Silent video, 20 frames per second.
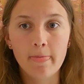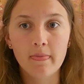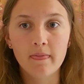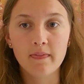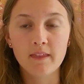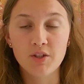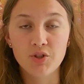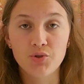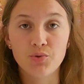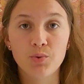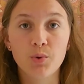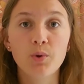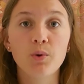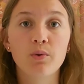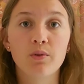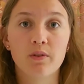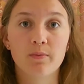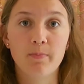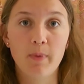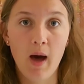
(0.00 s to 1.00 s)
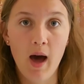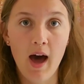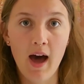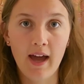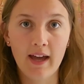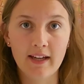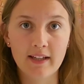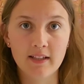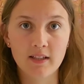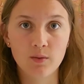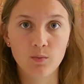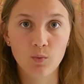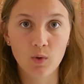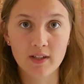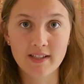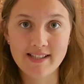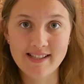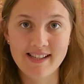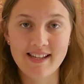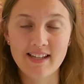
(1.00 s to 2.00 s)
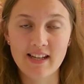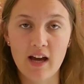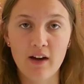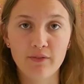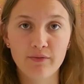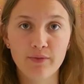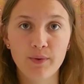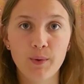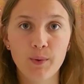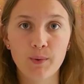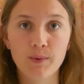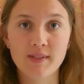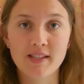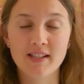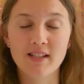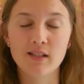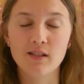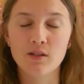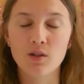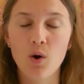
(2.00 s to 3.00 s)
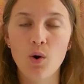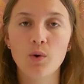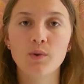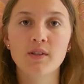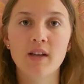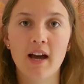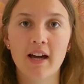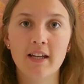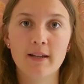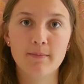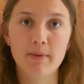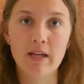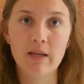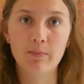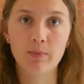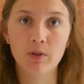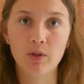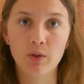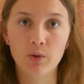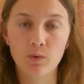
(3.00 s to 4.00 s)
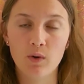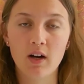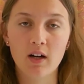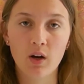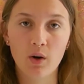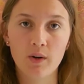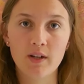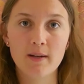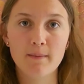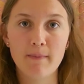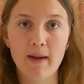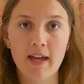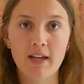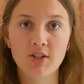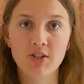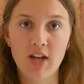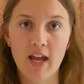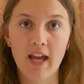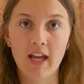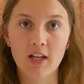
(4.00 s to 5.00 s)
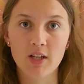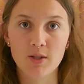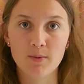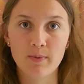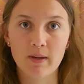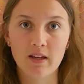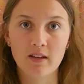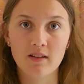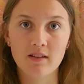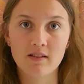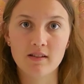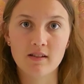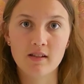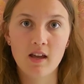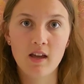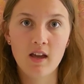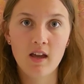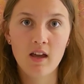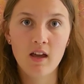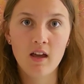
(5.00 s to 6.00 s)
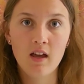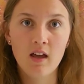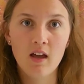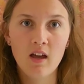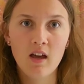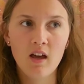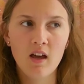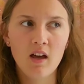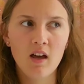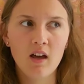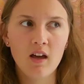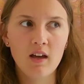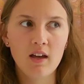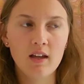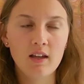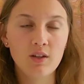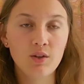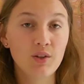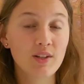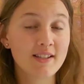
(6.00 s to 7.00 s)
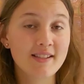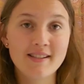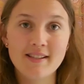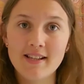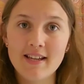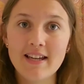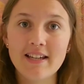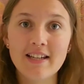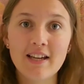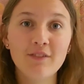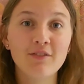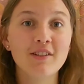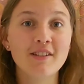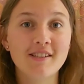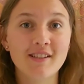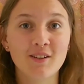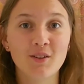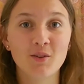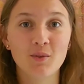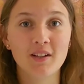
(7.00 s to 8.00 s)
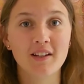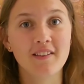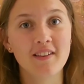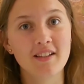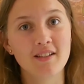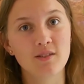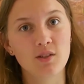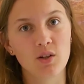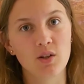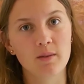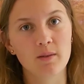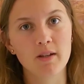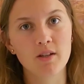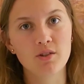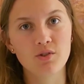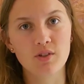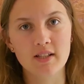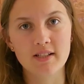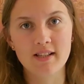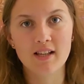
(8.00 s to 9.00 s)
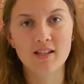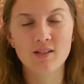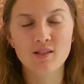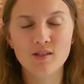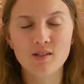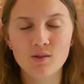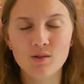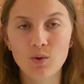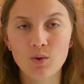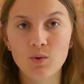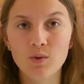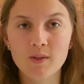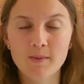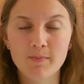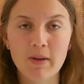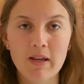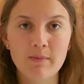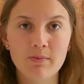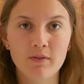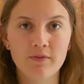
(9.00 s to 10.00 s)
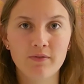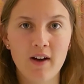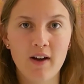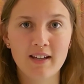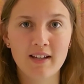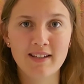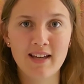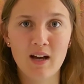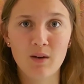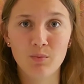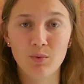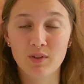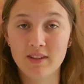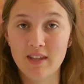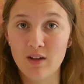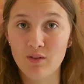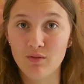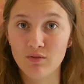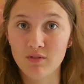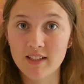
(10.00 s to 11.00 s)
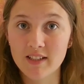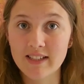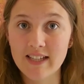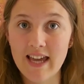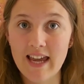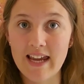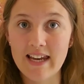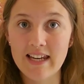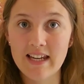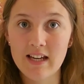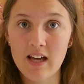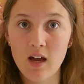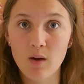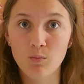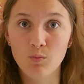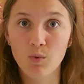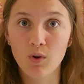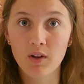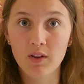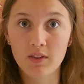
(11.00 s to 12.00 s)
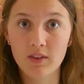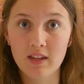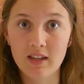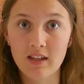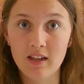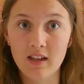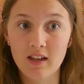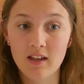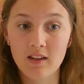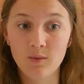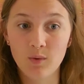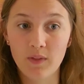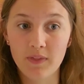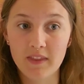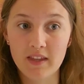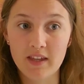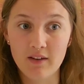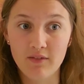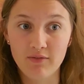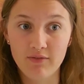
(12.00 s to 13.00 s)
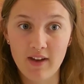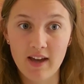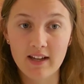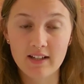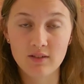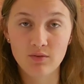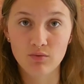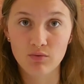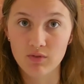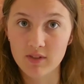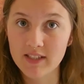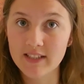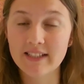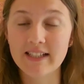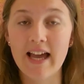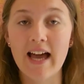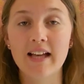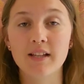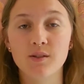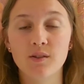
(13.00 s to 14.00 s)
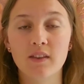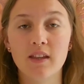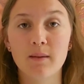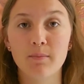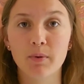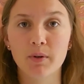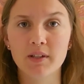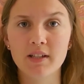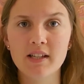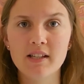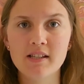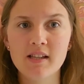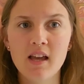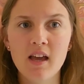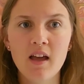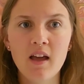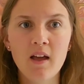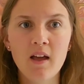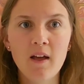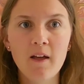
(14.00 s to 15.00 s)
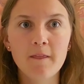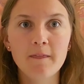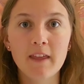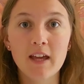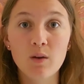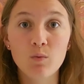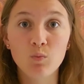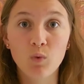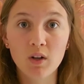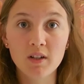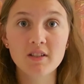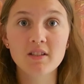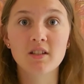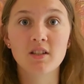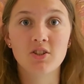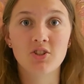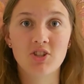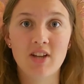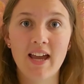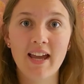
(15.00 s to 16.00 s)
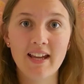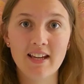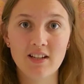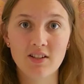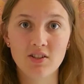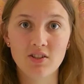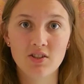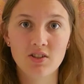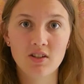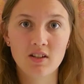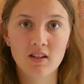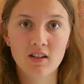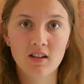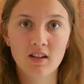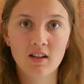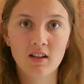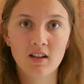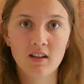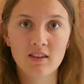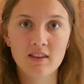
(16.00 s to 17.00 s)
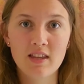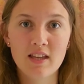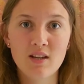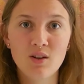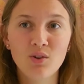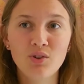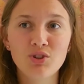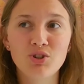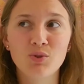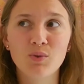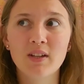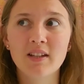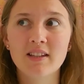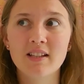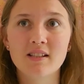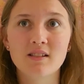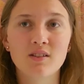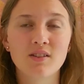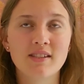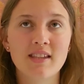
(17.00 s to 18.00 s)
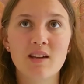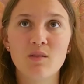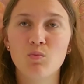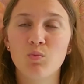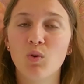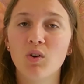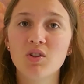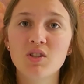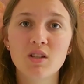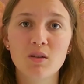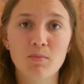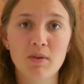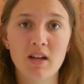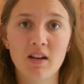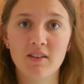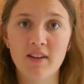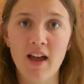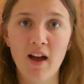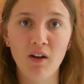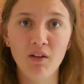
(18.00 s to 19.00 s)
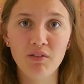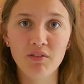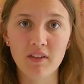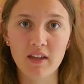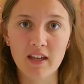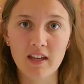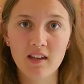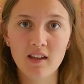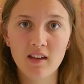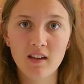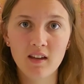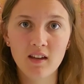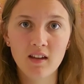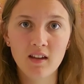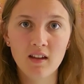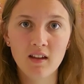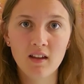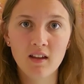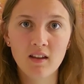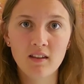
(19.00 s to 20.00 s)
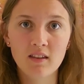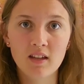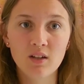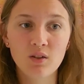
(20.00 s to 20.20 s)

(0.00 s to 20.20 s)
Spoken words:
the truth behind what is in our foods. It is those kind of people who are going to make change, because you can see in every single one of these documentaries, as soon as people find out what they're really eating and what the effect really has on their bodies, they want to change. They're not doing this because they want to be unhealthy. They're